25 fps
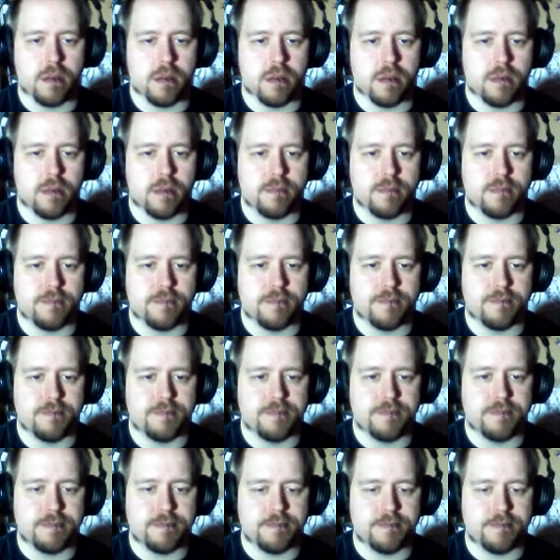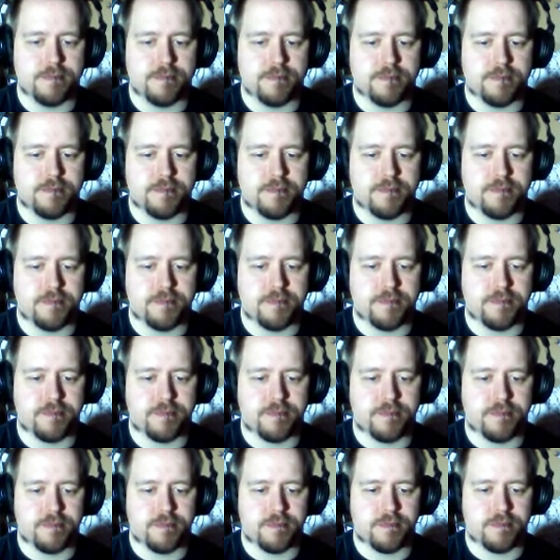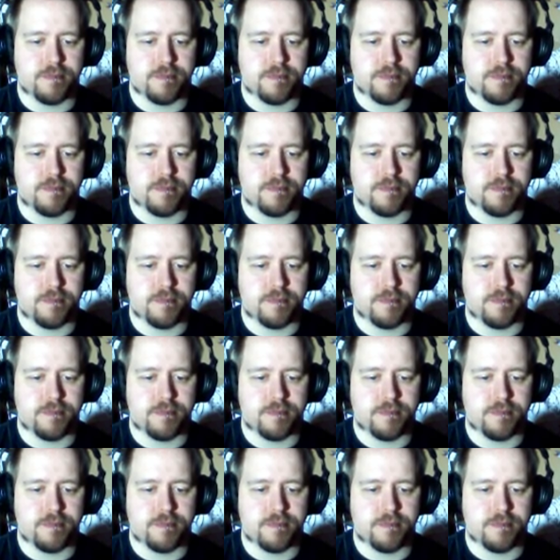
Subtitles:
No one is speaking in this clip.